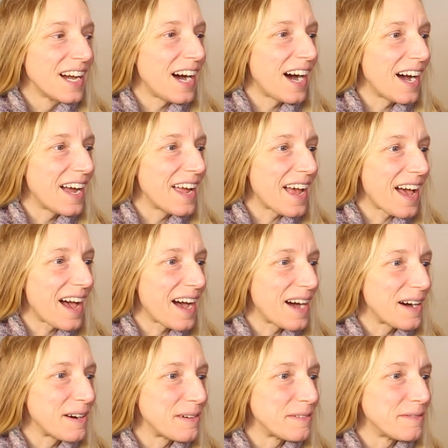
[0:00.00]
I
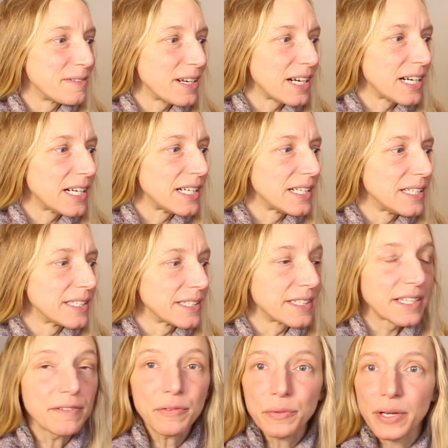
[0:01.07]
have a
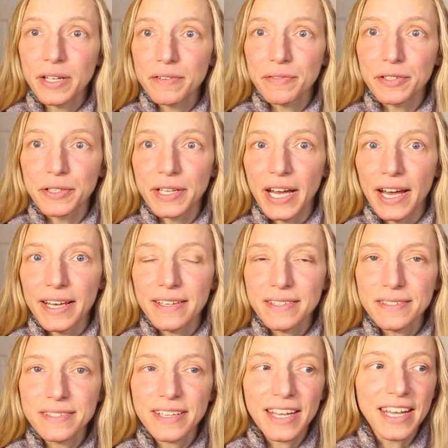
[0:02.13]
giveaway for you
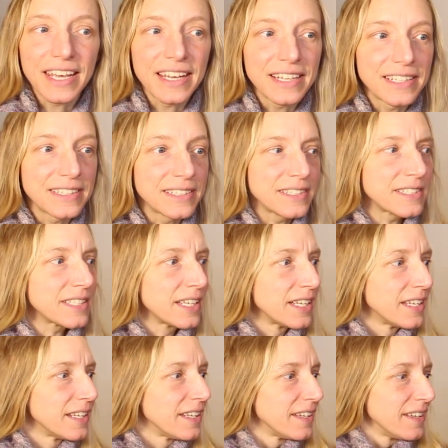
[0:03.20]
guys and
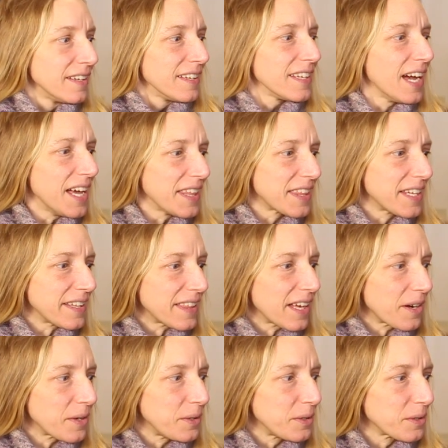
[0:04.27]
yeah, I think
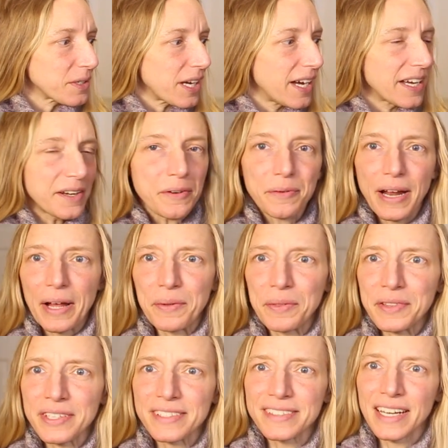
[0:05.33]
that'll kind of
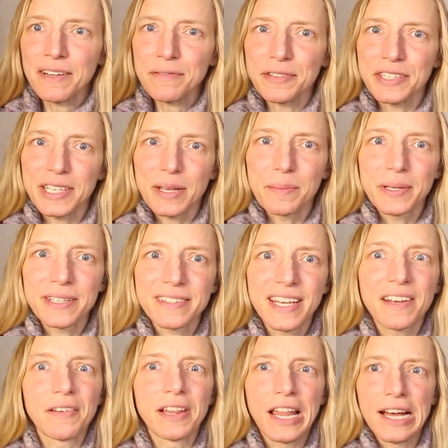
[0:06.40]
round things out for the day because I
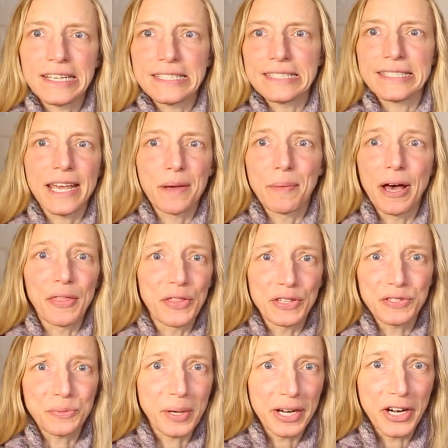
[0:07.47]
have a lot to say about
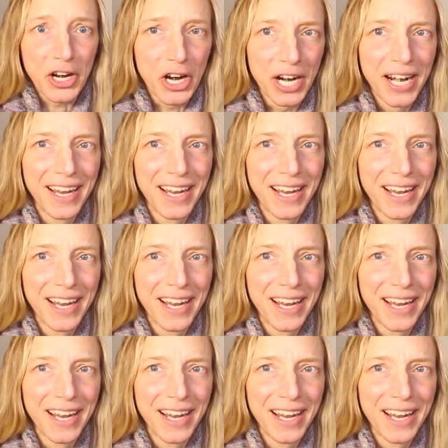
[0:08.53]
this sweater.